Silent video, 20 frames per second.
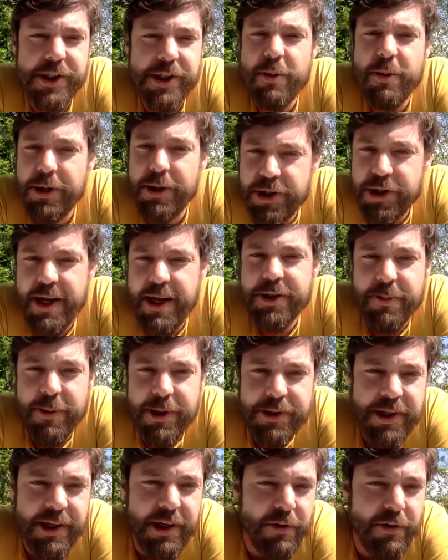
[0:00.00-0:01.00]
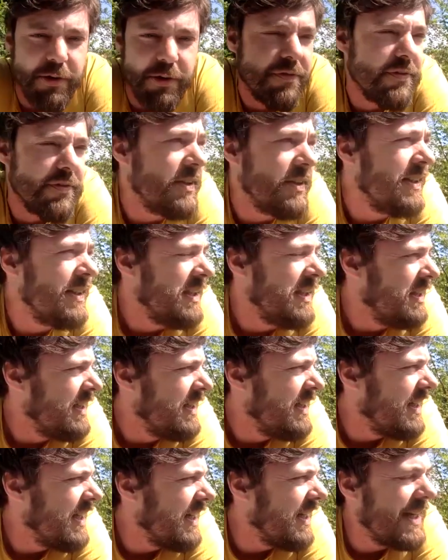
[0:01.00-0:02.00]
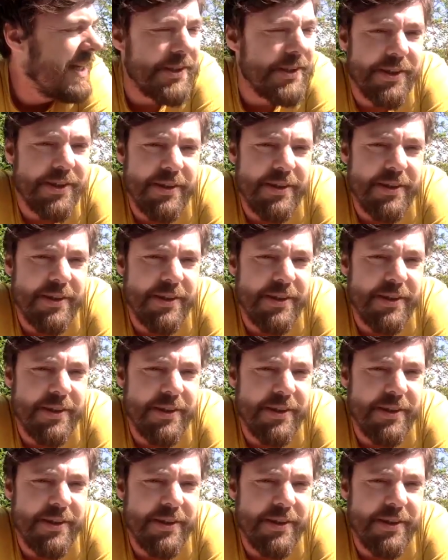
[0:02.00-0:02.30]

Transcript: I changed myself. And I guess